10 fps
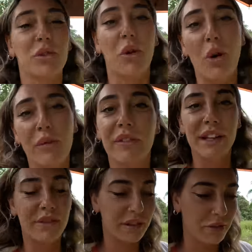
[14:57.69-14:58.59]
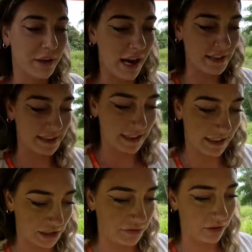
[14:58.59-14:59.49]
So hopefully when you guys see
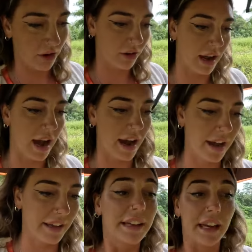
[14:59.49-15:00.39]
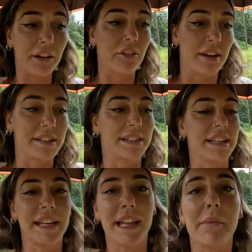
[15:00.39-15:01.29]
this vlog, I can already
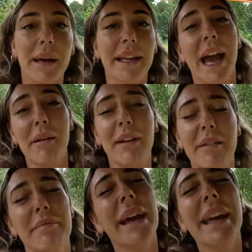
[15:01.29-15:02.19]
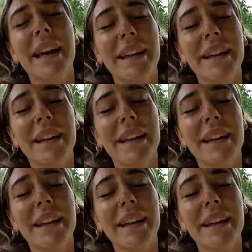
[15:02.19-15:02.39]
say that my camera made